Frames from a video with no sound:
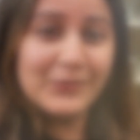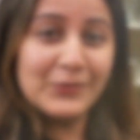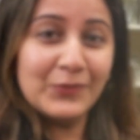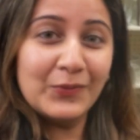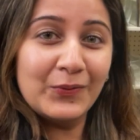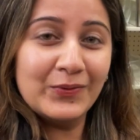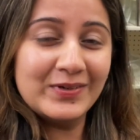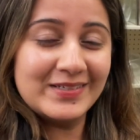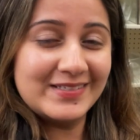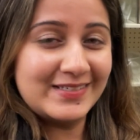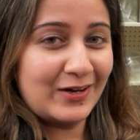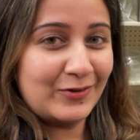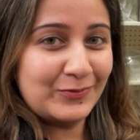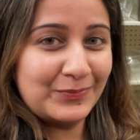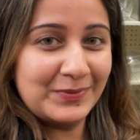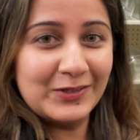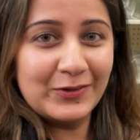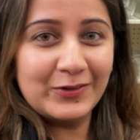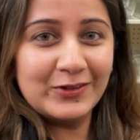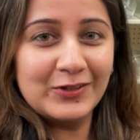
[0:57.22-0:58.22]
me know
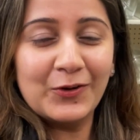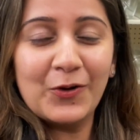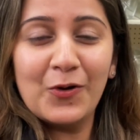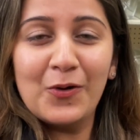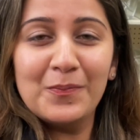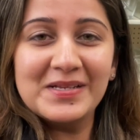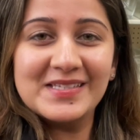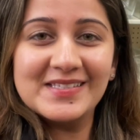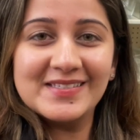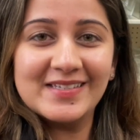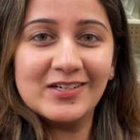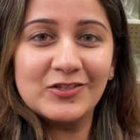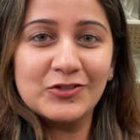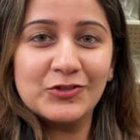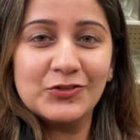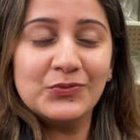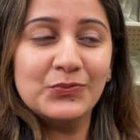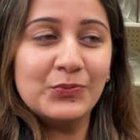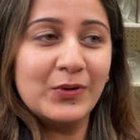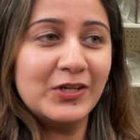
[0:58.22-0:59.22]
down below in the comment
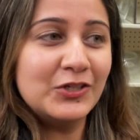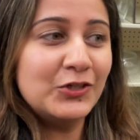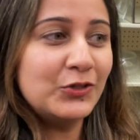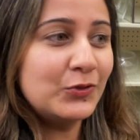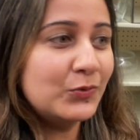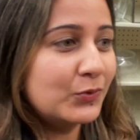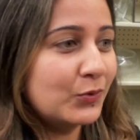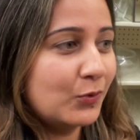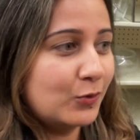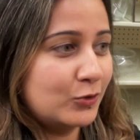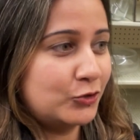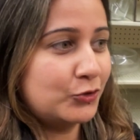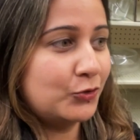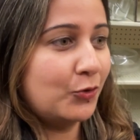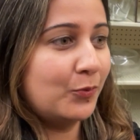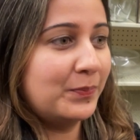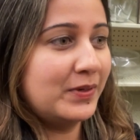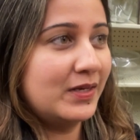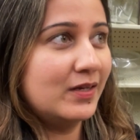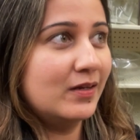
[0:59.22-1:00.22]
section when you go
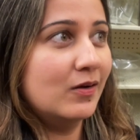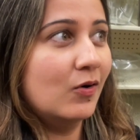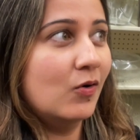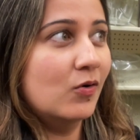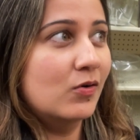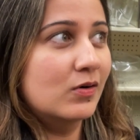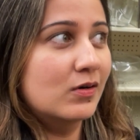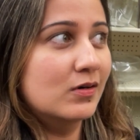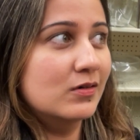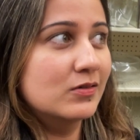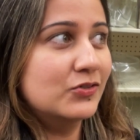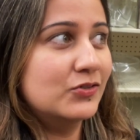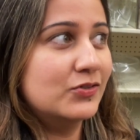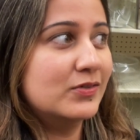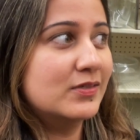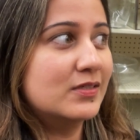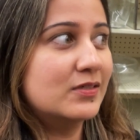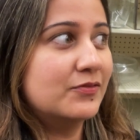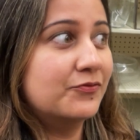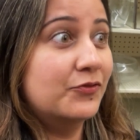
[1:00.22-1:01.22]
shopping or
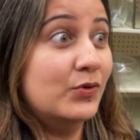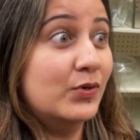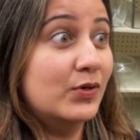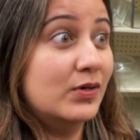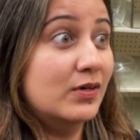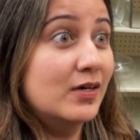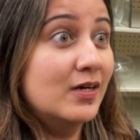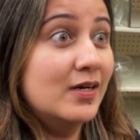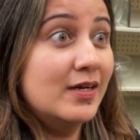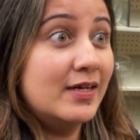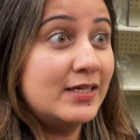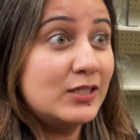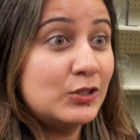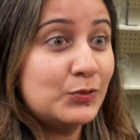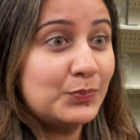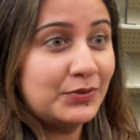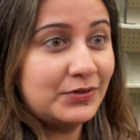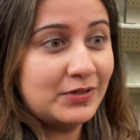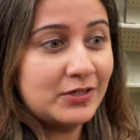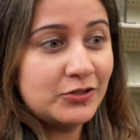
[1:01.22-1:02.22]
just for
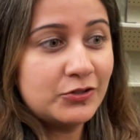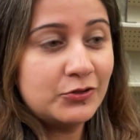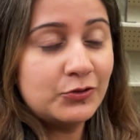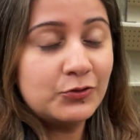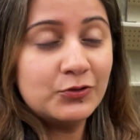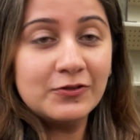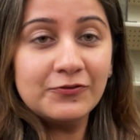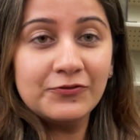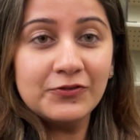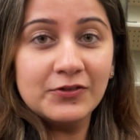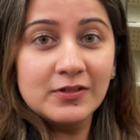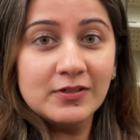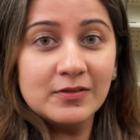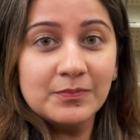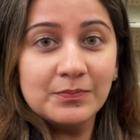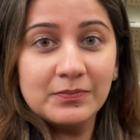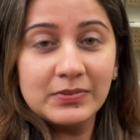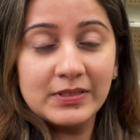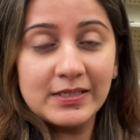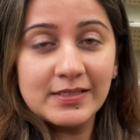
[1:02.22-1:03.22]
inspiration to
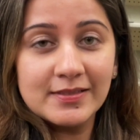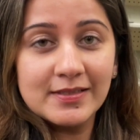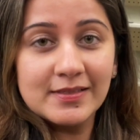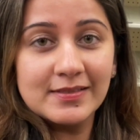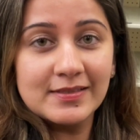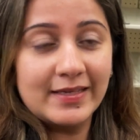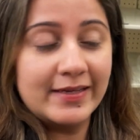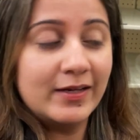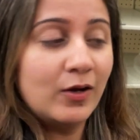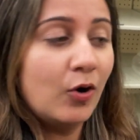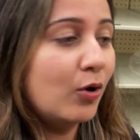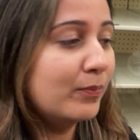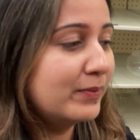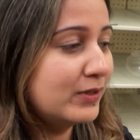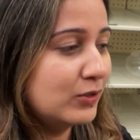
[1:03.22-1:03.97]
different places like Hobby